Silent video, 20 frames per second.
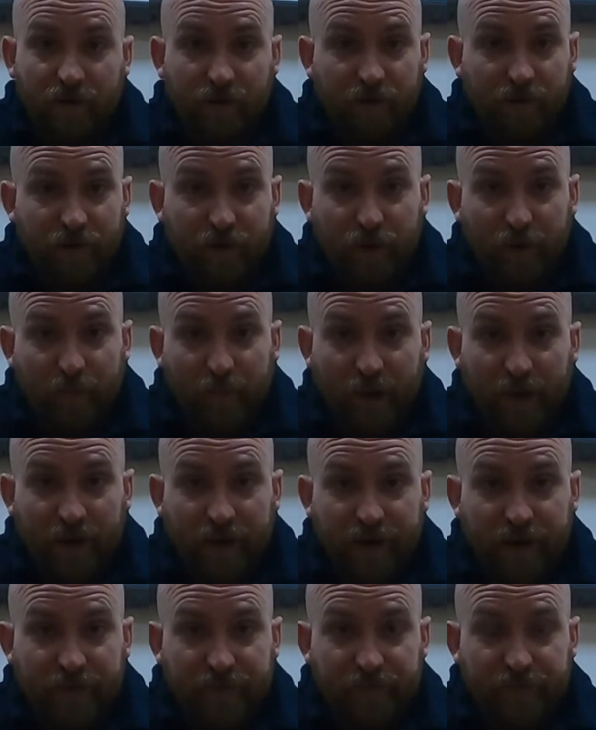or in your
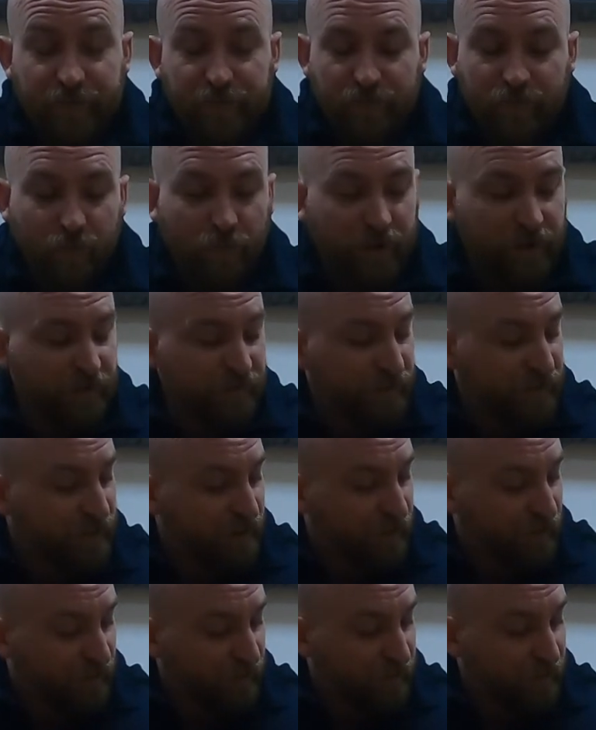pack, whatever
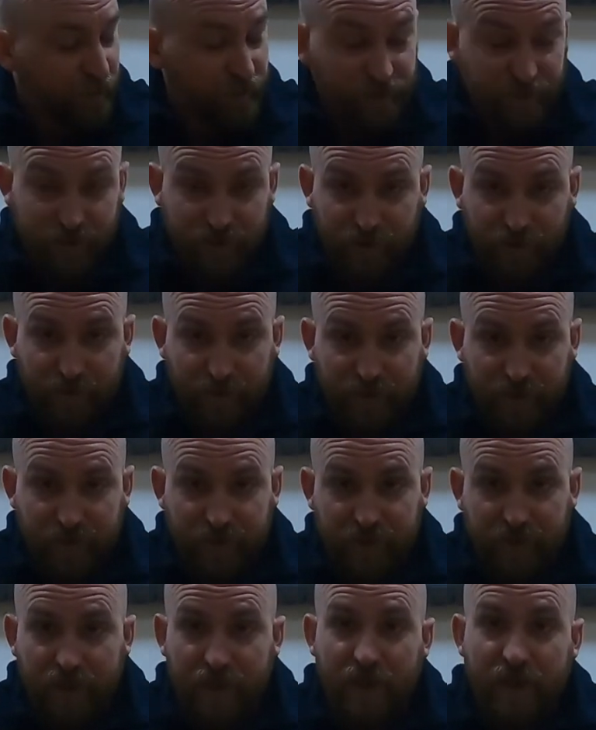your system is.
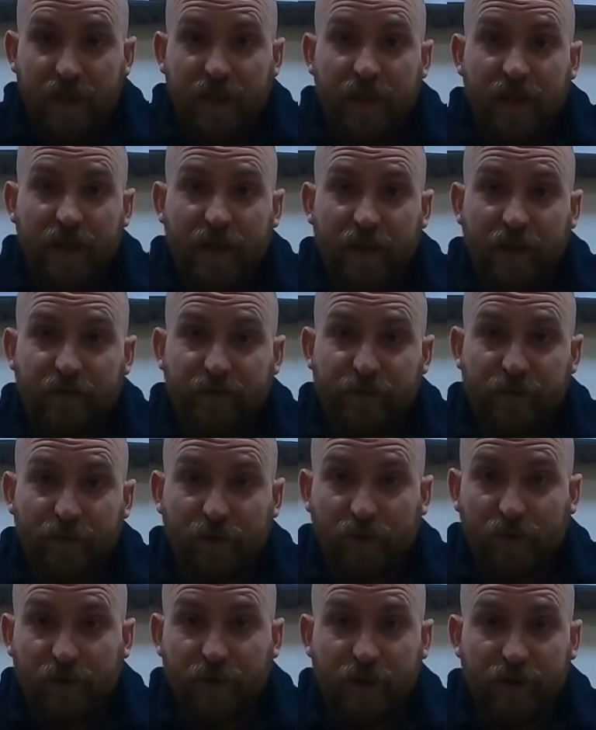If you're
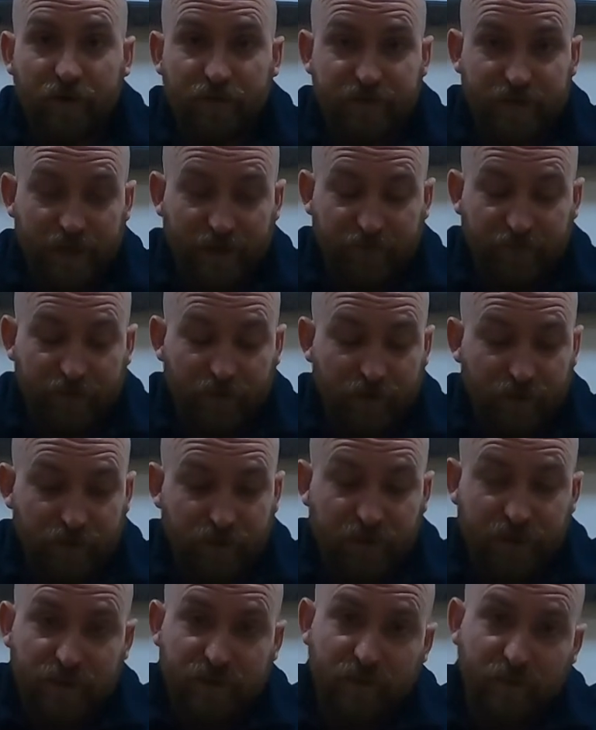lucky enough to have a good
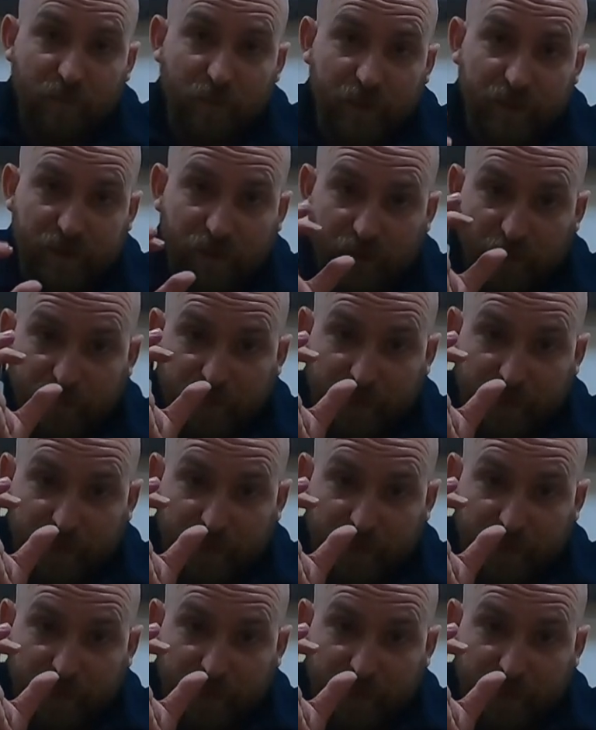system where it's got a